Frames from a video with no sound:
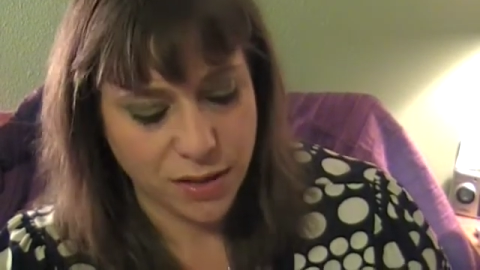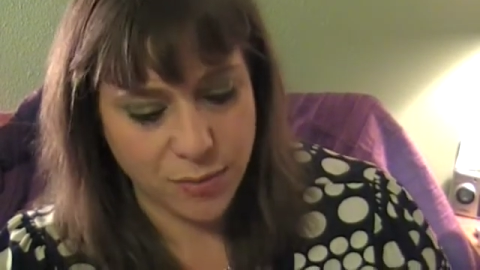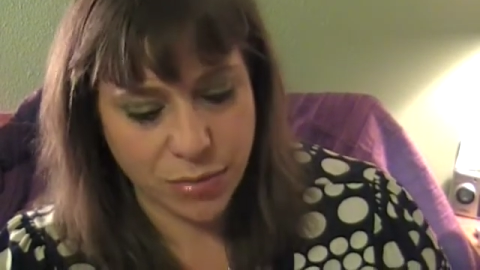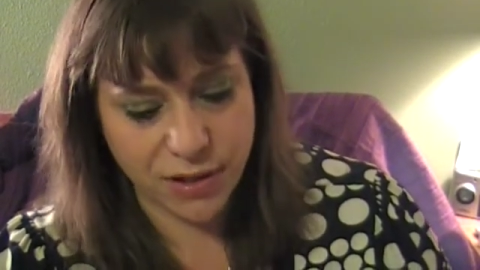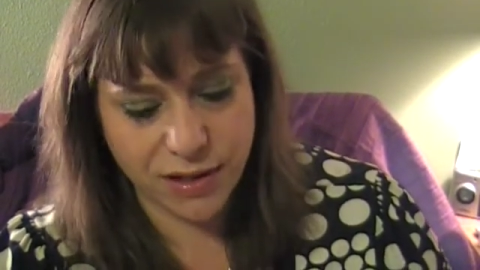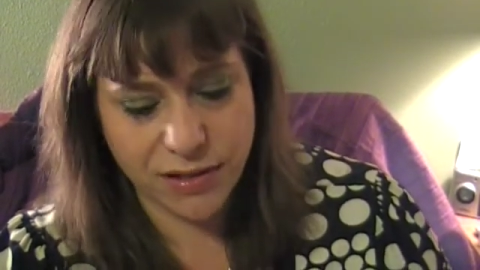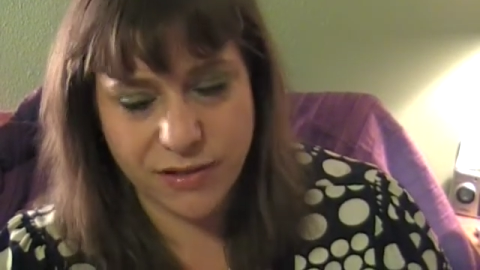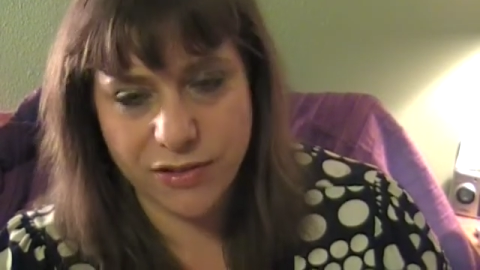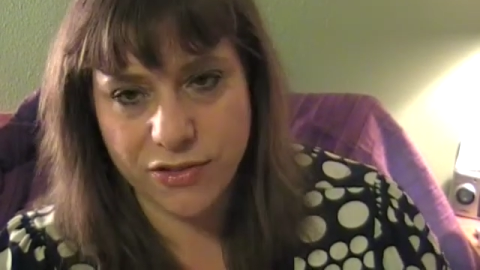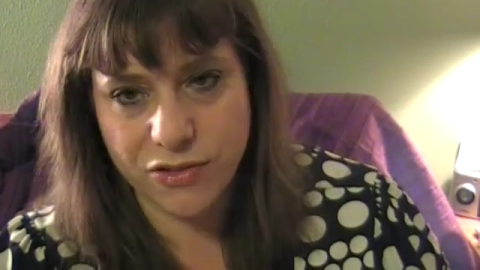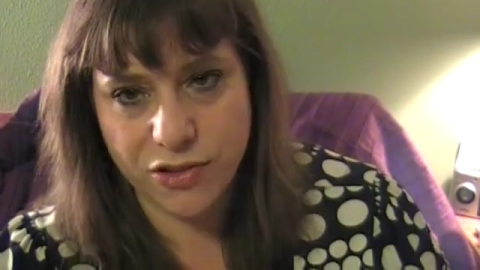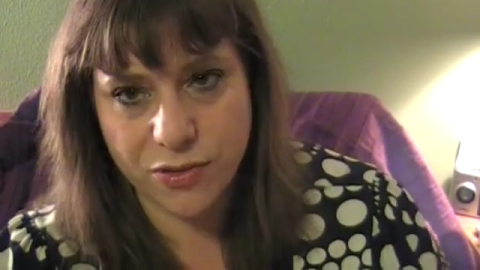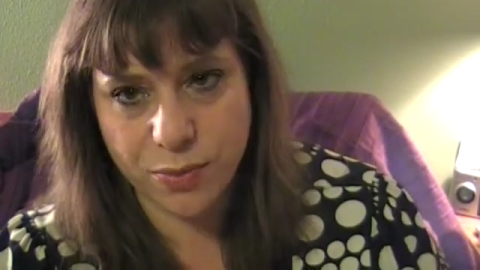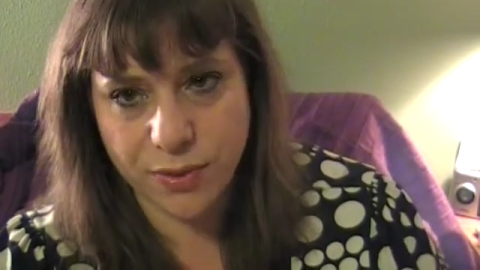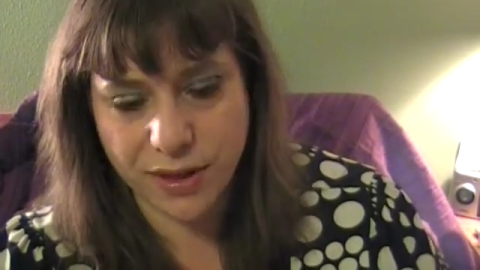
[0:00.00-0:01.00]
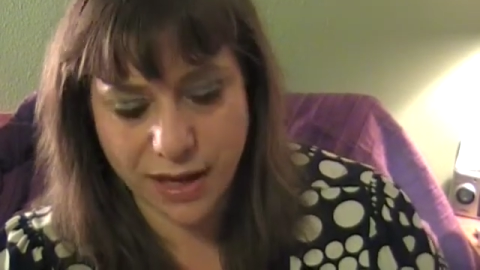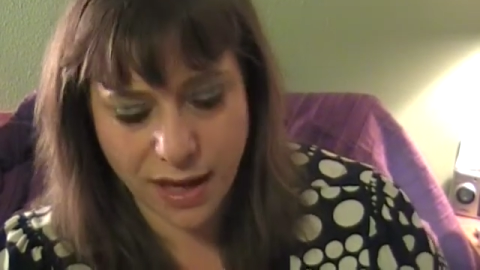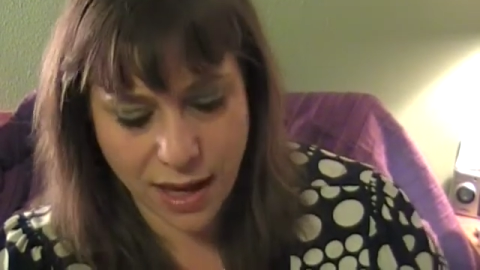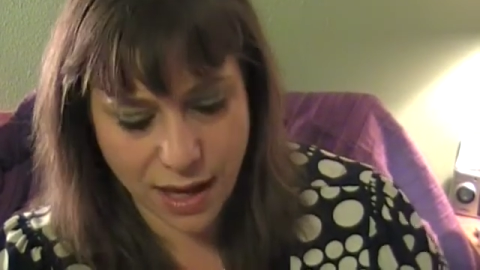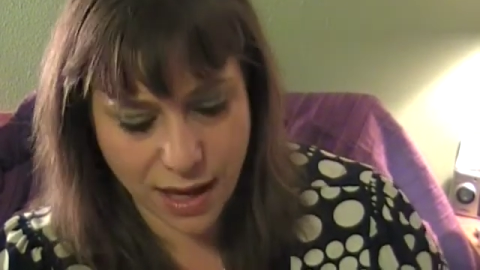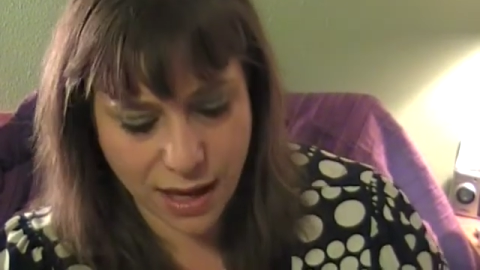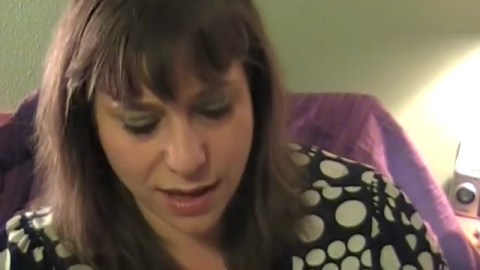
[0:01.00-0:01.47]
But this is just what they
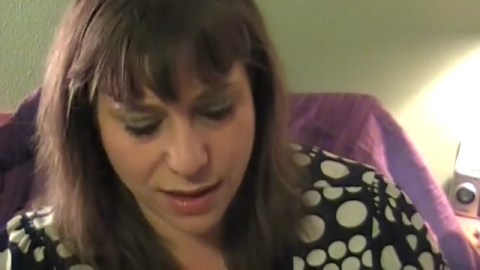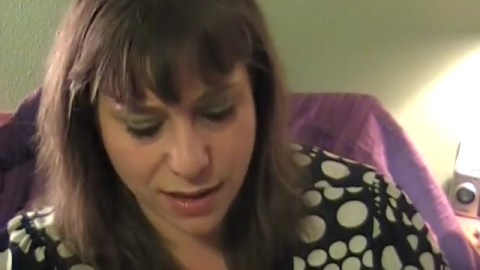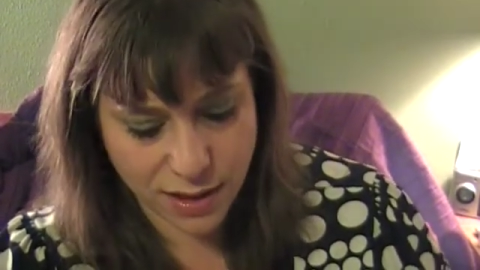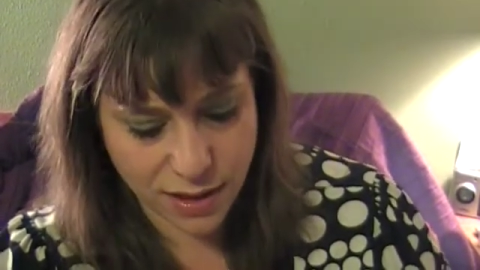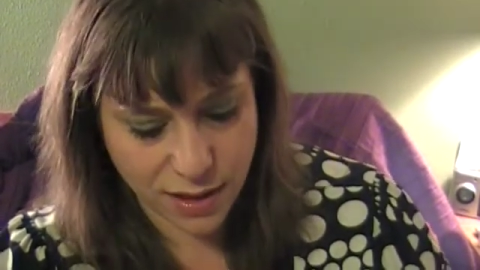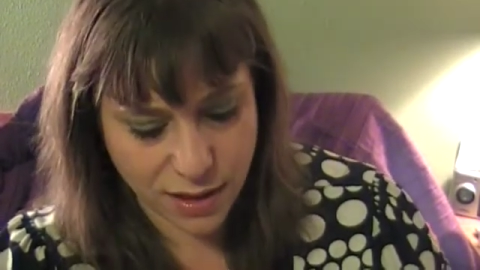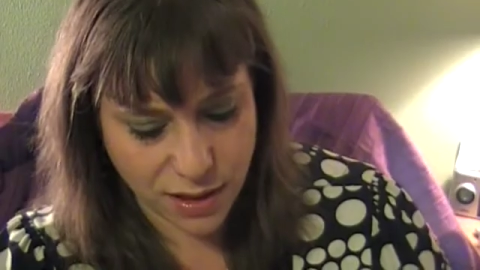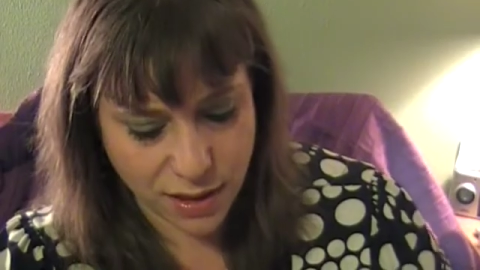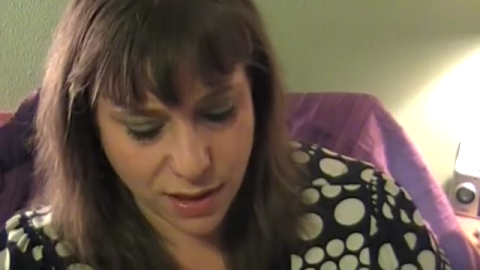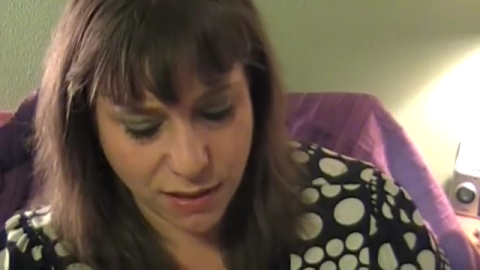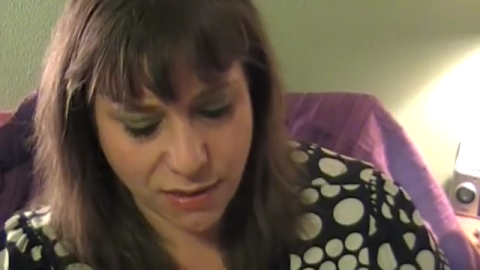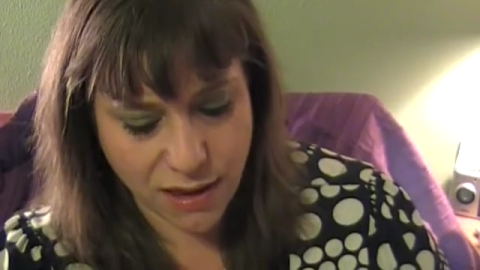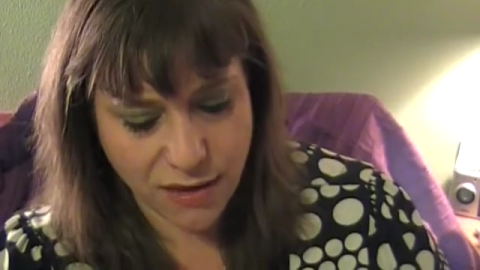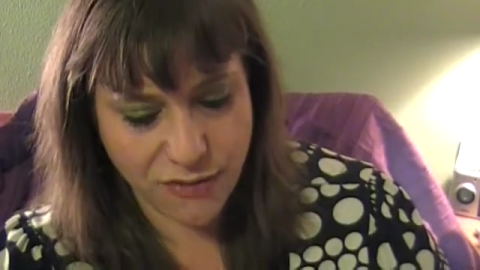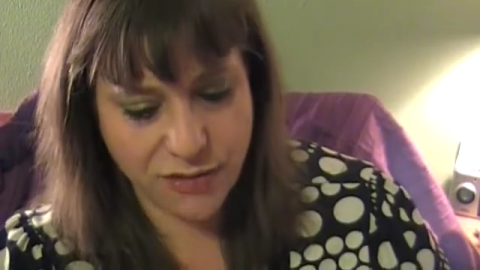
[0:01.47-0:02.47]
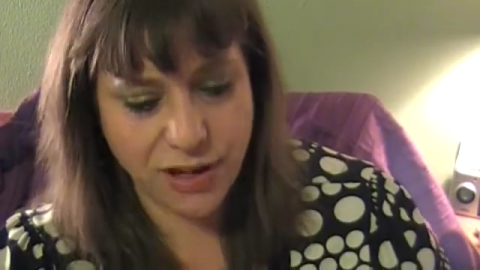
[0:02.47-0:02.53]
had left.